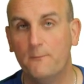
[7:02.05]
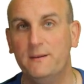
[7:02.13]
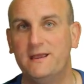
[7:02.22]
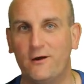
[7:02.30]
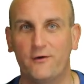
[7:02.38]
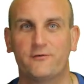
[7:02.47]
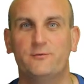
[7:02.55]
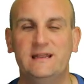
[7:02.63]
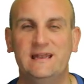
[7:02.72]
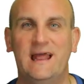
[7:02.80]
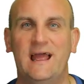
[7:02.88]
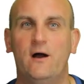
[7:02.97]
Because
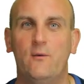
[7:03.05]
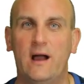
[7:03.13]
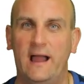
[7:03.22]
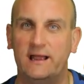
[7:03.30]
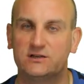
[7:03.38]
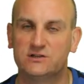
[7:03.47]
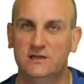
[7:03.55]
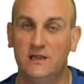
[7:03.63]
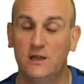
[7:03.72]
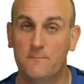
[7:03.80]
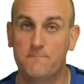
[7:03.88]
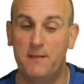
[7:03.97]
we now actually
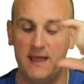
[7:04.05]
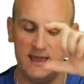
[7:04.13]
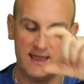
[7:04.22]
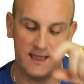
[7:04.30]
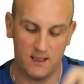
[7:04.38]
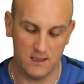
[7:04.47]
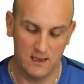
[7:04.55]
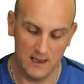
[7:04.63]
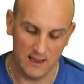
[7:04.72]
compare.